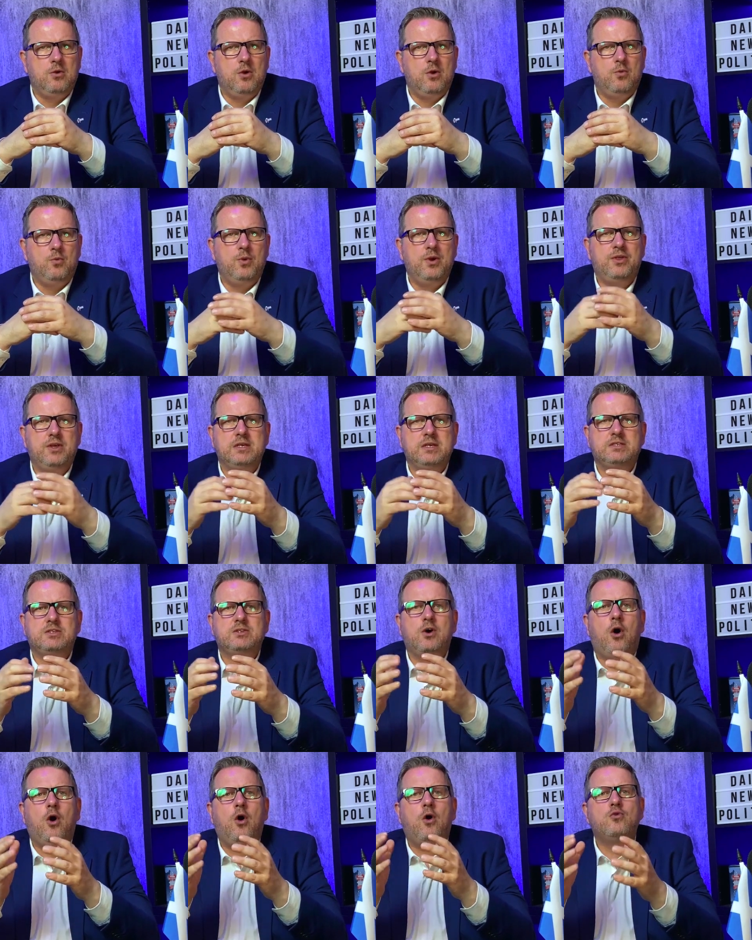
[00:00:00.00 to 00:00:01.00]
With his
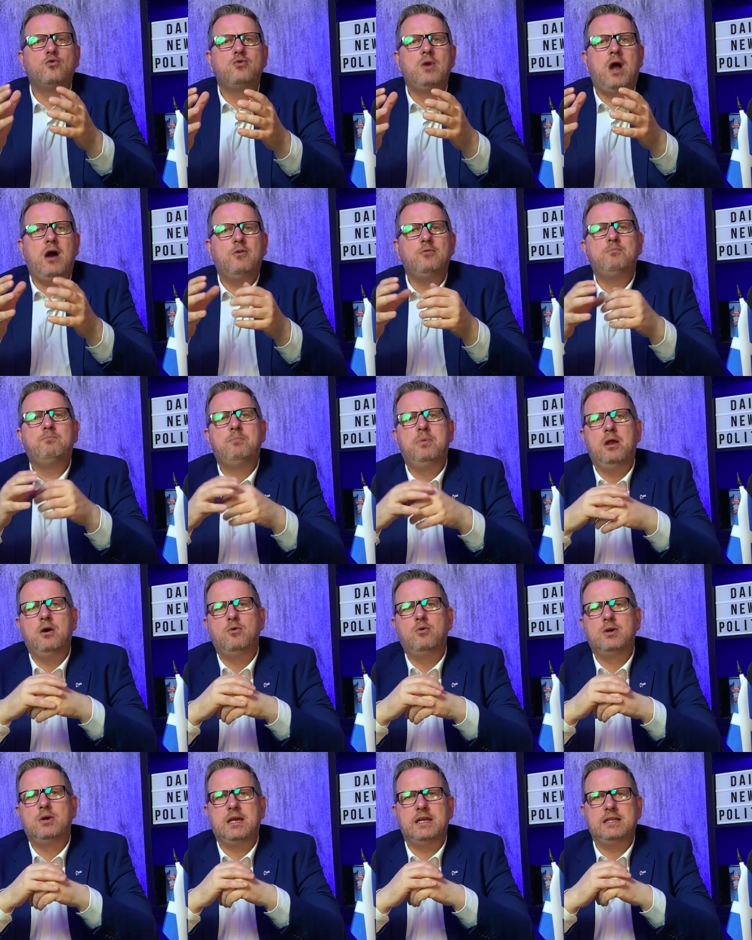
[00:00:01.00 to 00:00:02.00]
all round
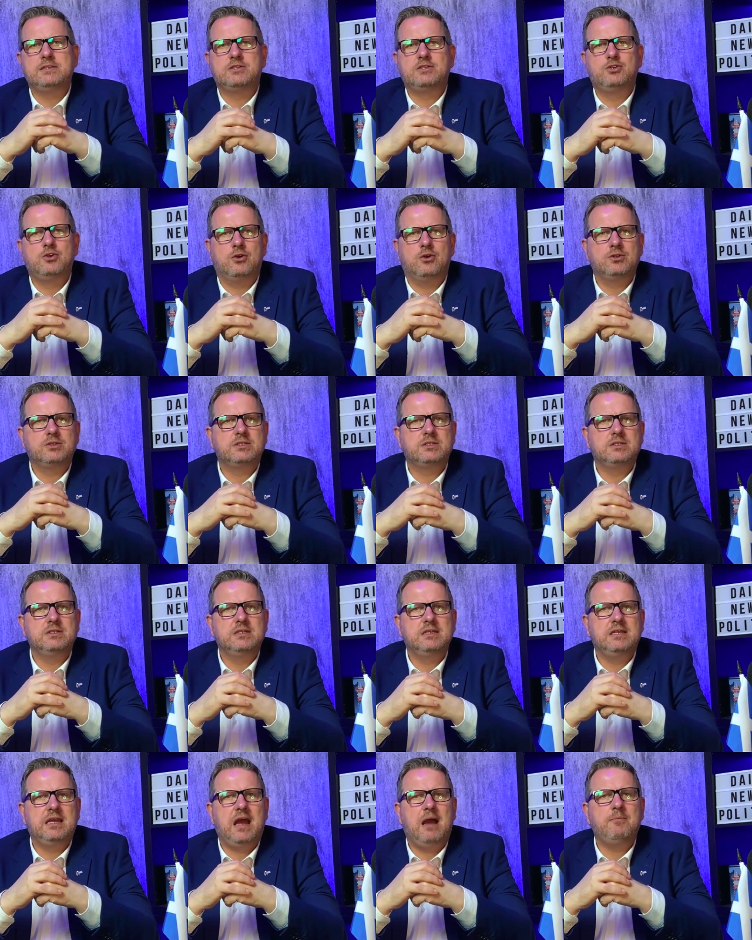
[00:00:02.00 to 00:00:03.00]
blow against
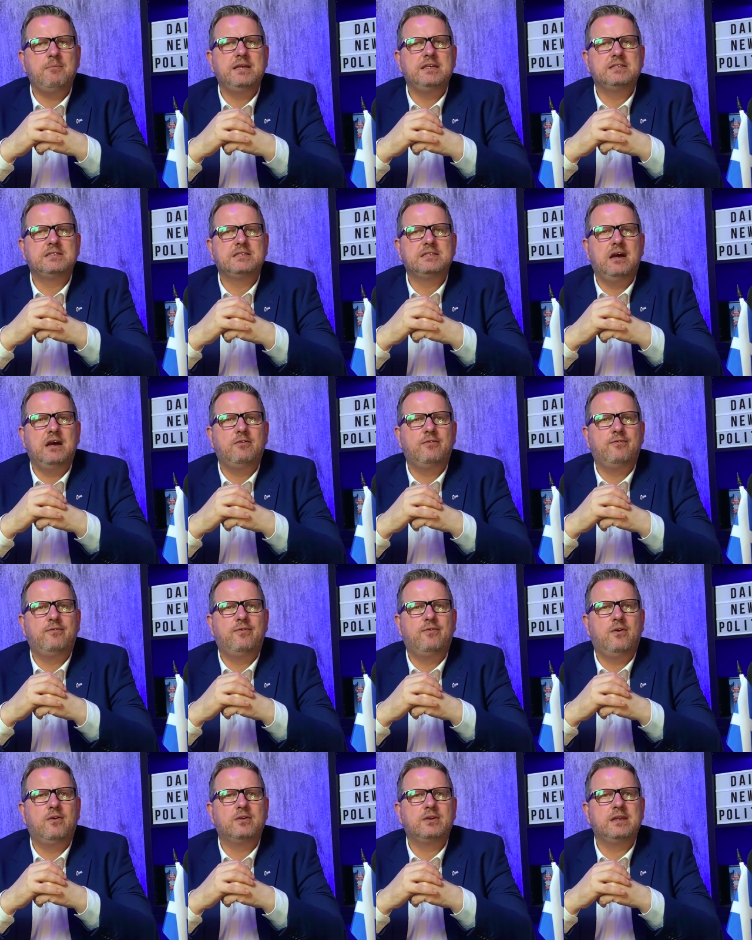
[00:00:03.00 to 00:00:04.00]
Johnson, Cummings now
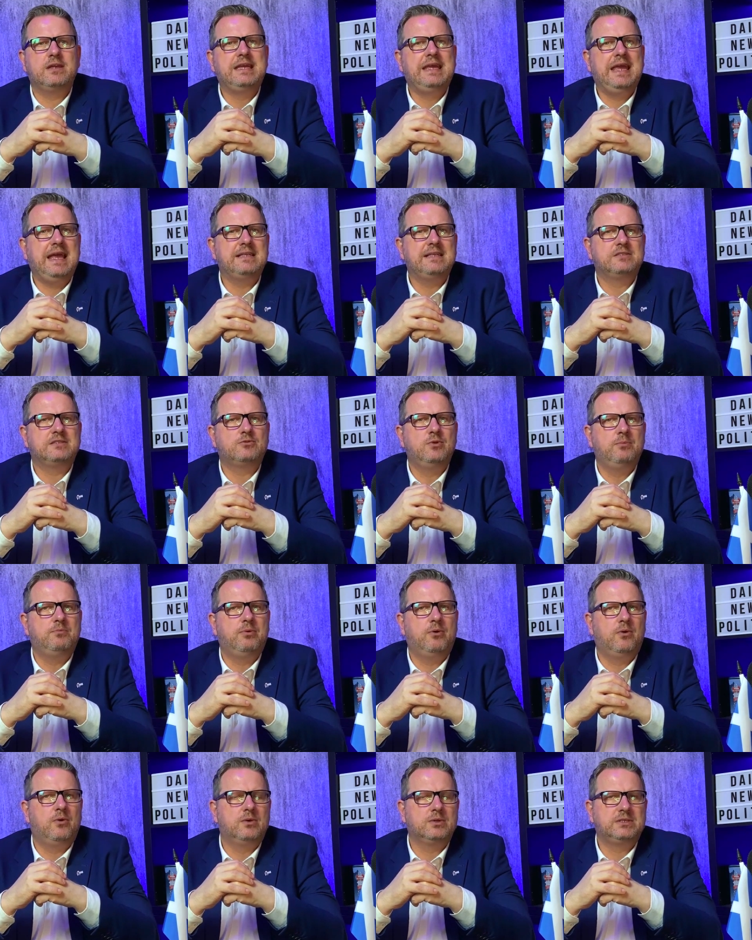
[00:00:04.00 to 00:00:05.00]
fought against
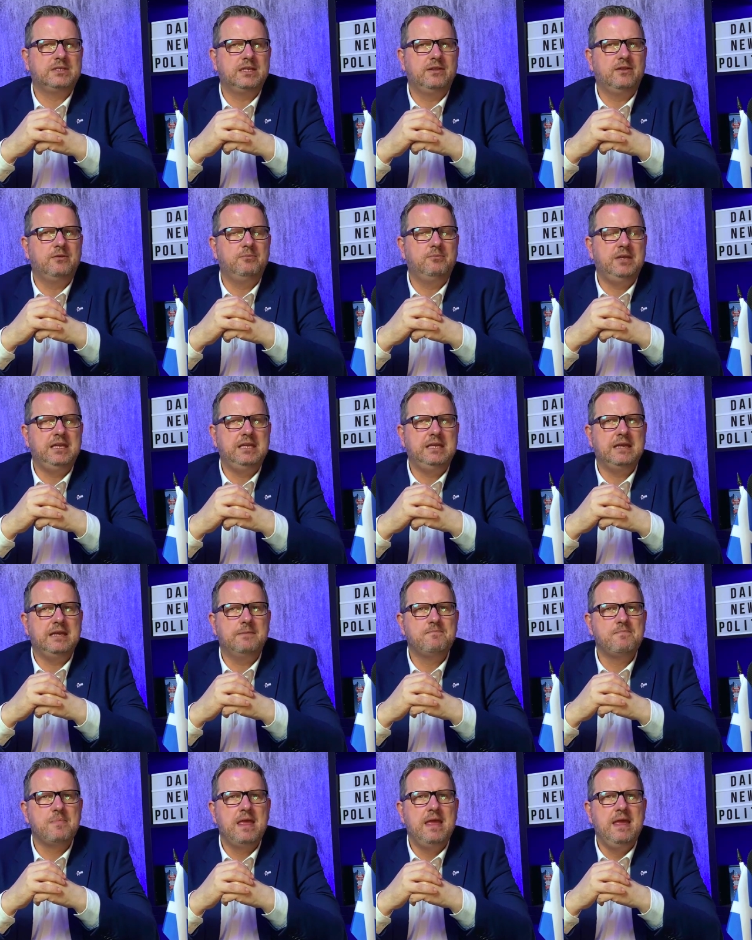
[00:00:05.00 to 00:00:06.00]
reports in the
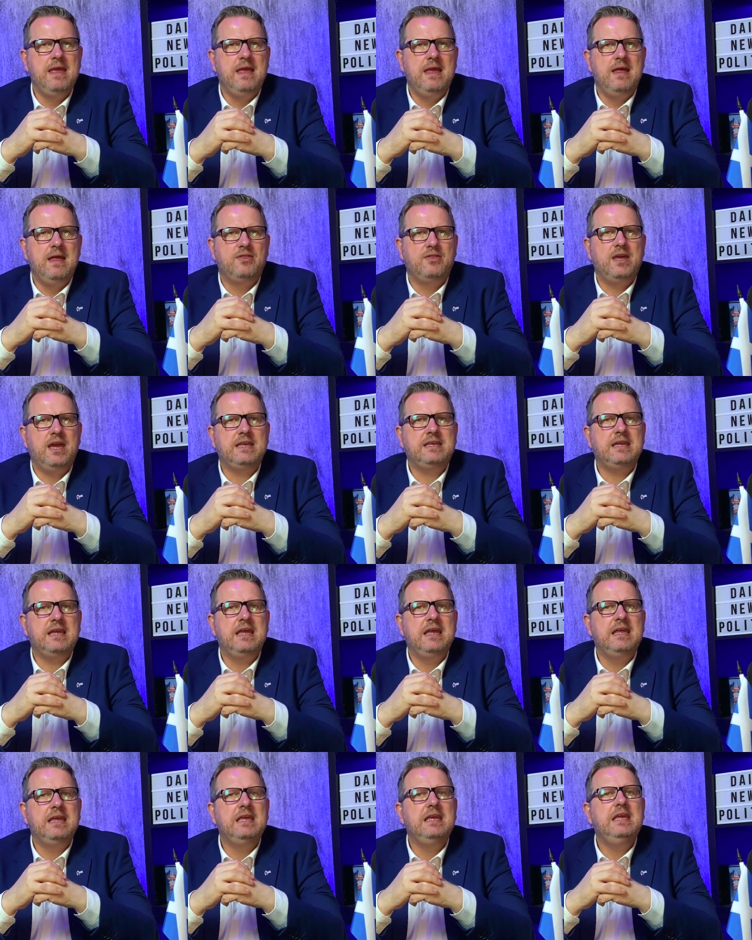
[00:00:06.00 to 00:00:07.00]
media that
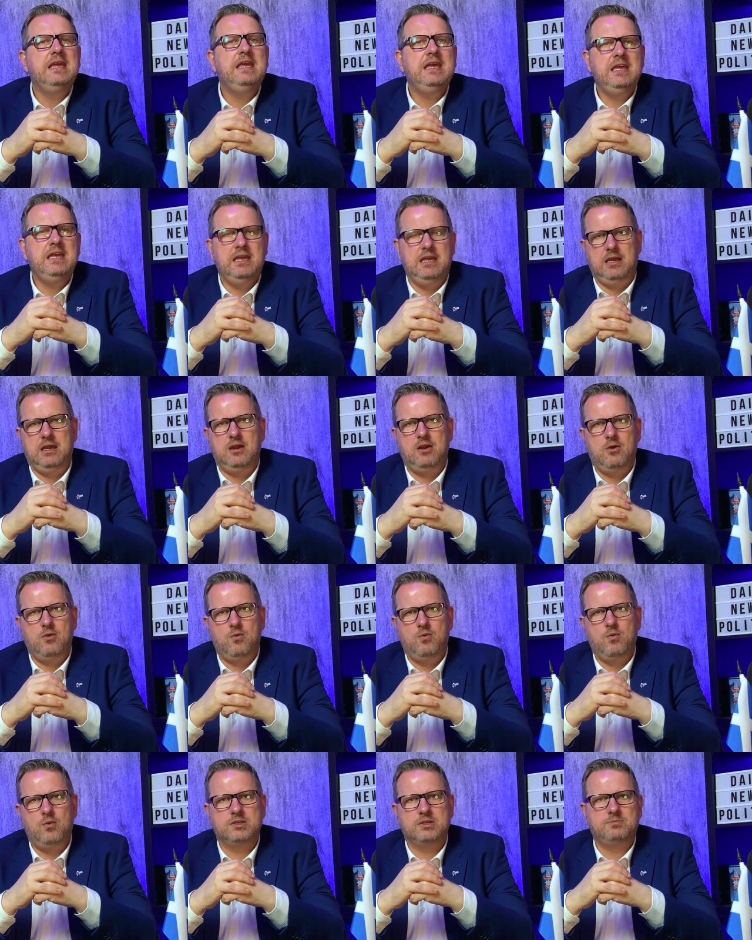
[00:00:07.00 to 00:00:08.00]
he
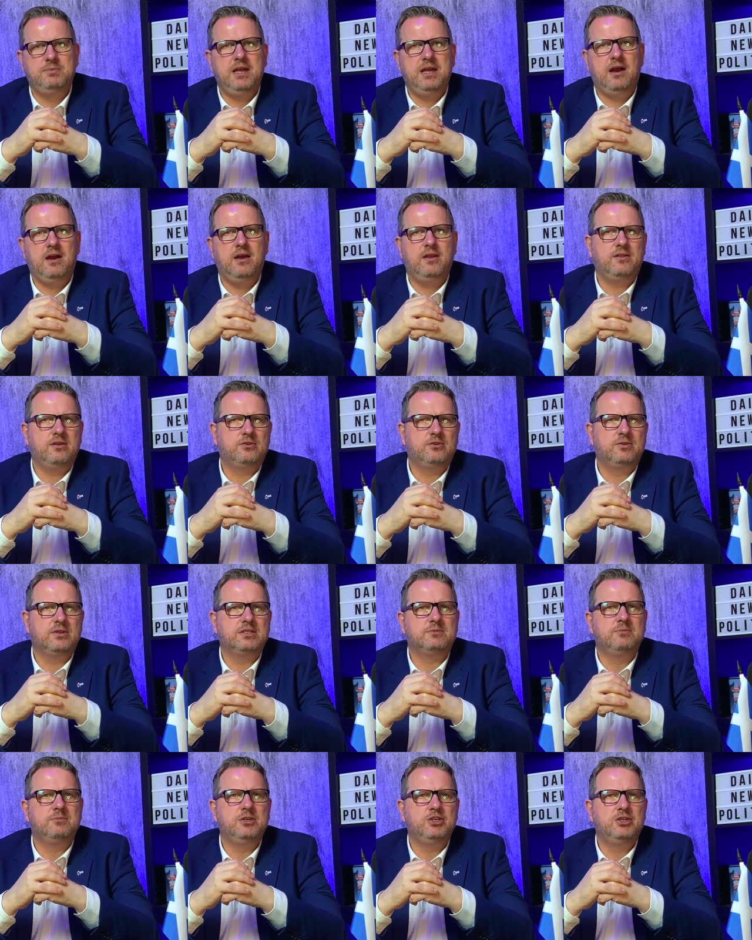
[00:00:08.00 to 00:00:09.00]
was behind the
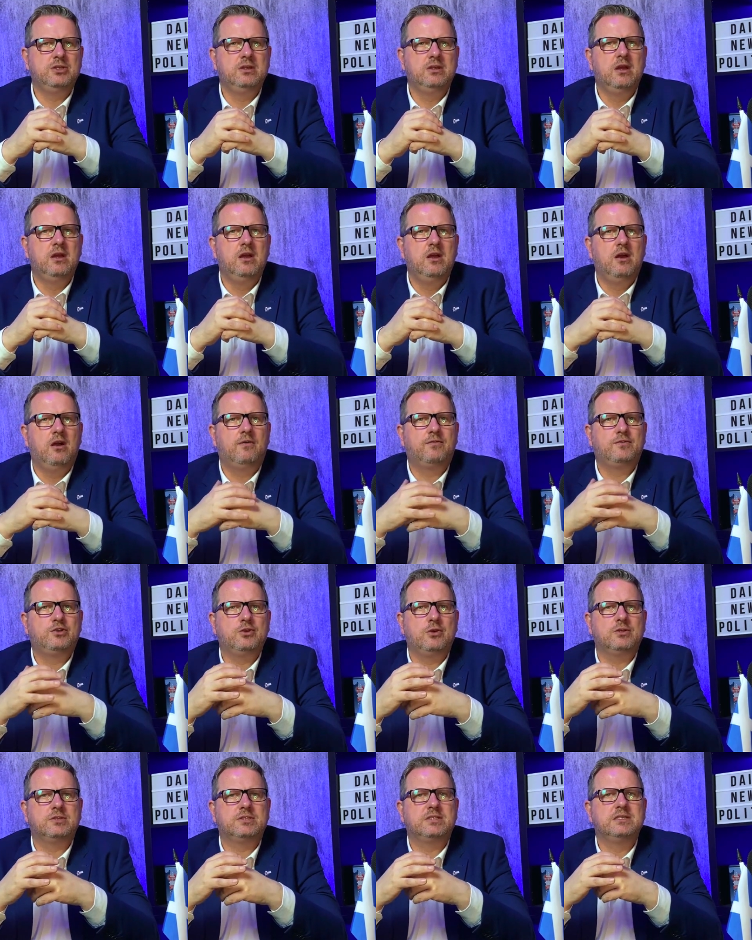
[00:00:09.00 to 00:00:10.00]
transmission of
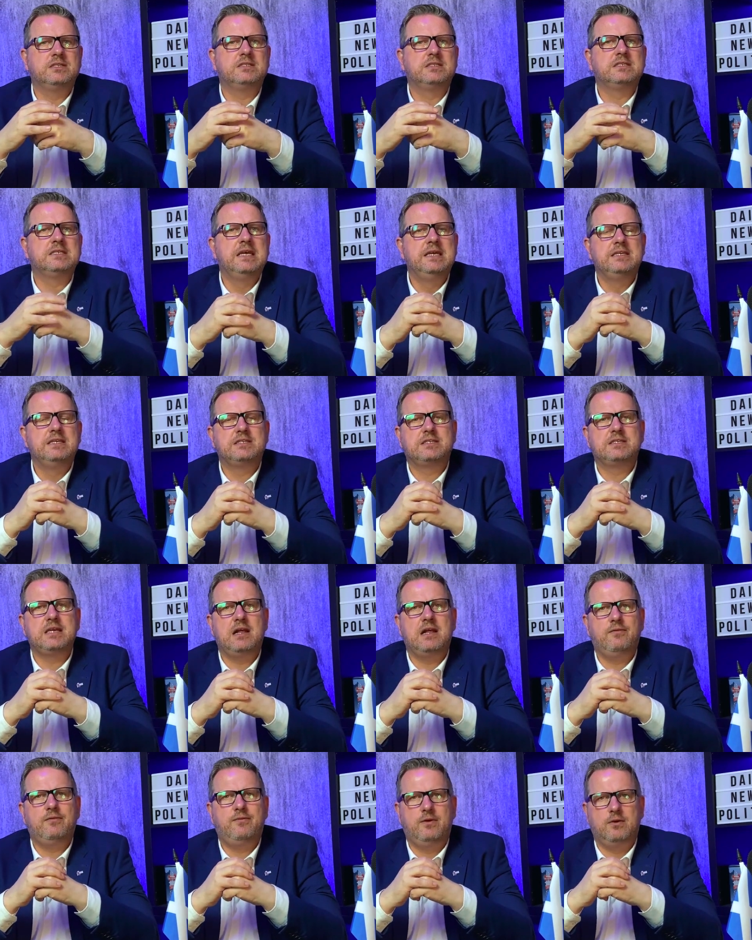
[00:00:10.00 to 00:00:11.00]
Johnson's
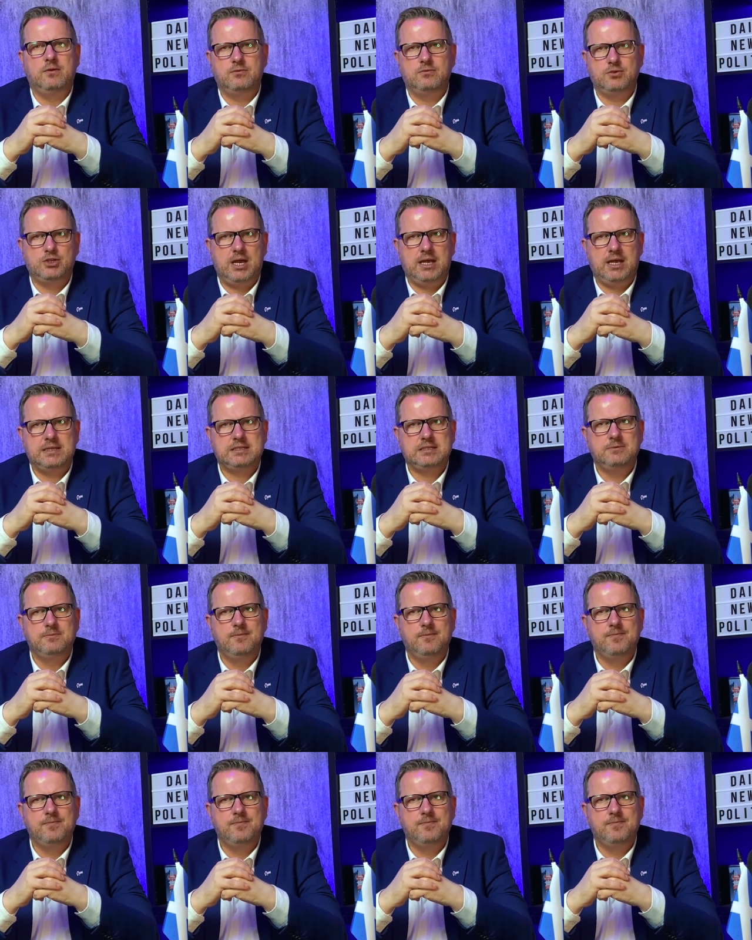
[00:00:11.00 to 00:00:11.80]
cell phone chats.